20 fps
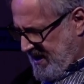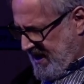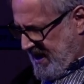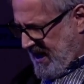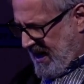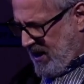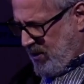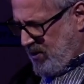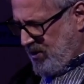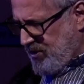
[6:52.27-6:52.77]

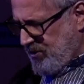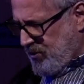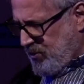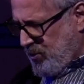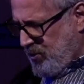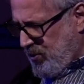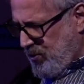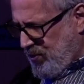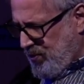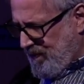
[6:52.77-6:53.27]
I want
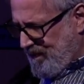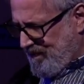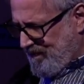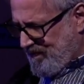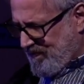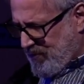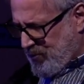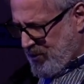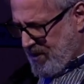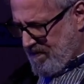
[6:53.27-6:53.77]
to
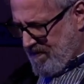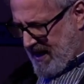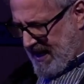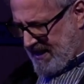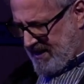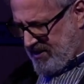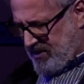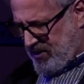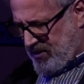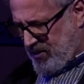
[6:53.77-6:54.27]

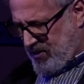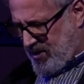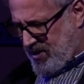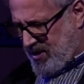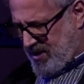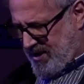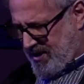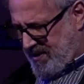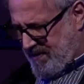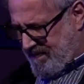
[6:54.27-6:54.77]
remind you
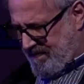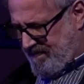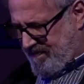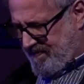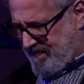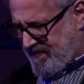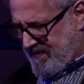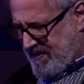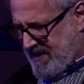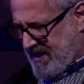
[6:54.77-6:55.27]
all
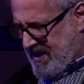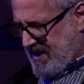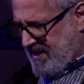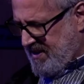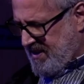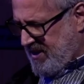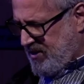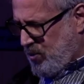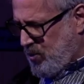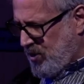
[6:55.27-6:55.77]

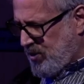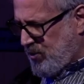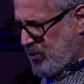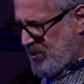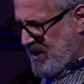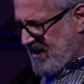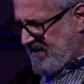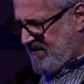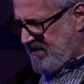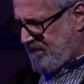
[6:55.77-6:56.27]
that what
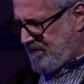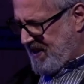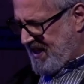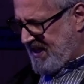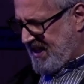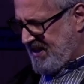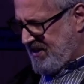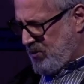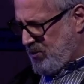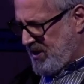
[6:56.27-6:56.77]
we are
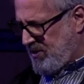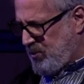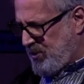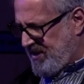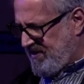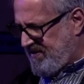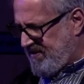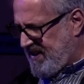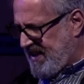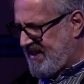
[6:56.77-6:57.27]
speaking when we
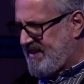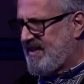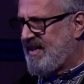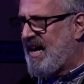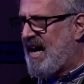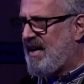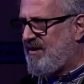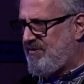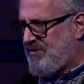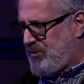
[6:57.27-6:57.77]
said
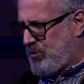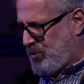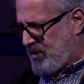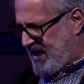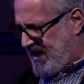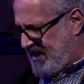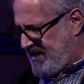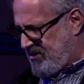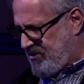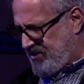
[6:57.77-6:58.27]
life
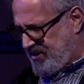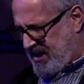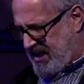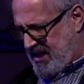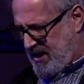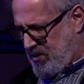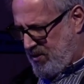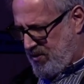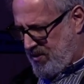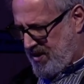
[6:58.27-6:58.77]
together
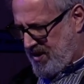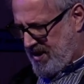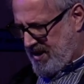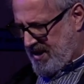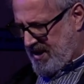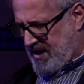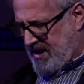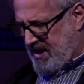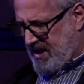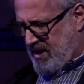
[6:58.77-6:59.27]
now,
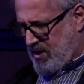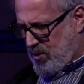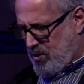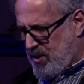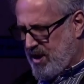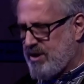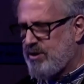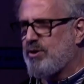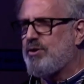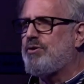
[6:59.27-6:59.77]

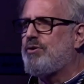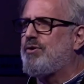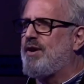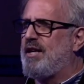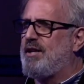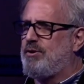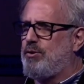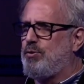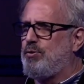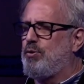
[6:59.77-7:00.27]
we are not
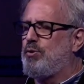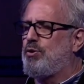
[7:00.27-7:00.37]
trying to do